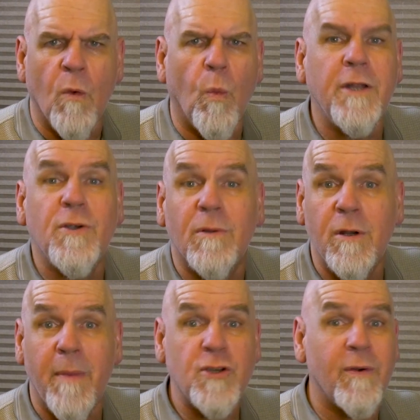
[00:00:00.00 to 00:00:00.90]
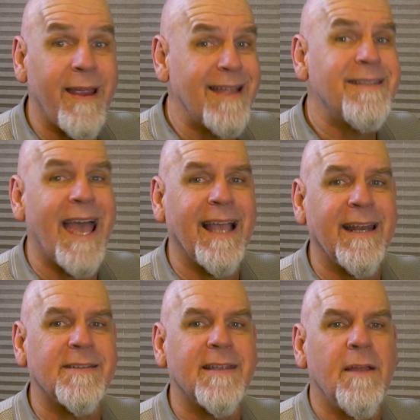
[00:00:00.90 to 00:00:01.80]
What did you learn about your
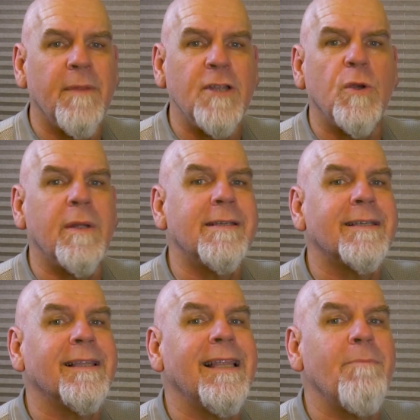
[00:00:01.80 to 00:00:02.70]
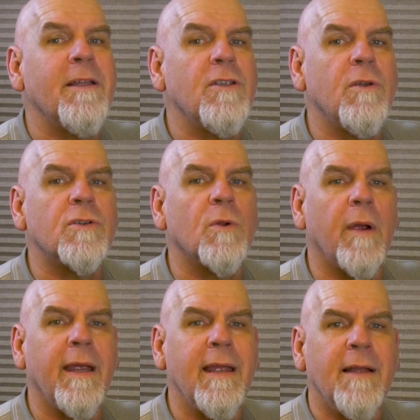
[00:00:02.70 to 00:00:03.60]
antagonist that you can slip into your
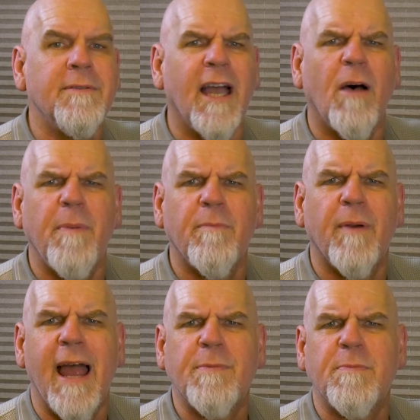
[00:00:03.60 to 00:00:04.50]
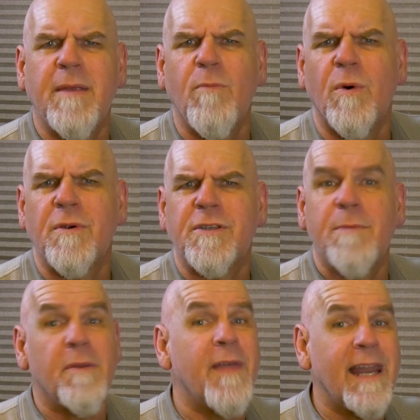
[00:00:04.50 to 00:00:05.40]
story to help him perhaps be more
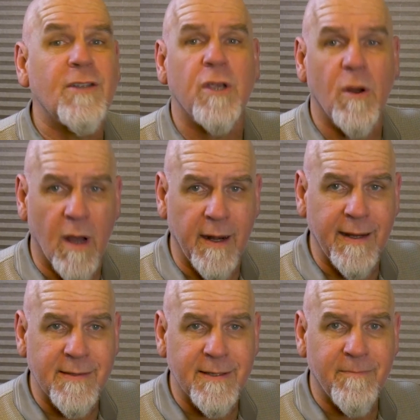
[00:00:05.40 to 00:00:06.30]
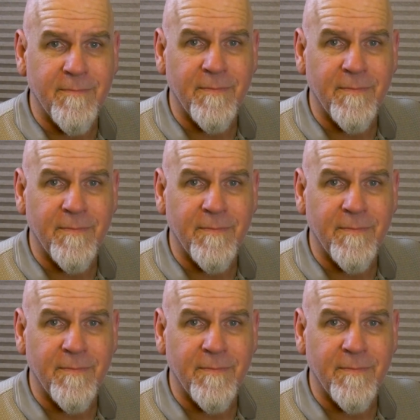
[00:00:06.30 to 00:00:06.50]
sympathetic to your audience?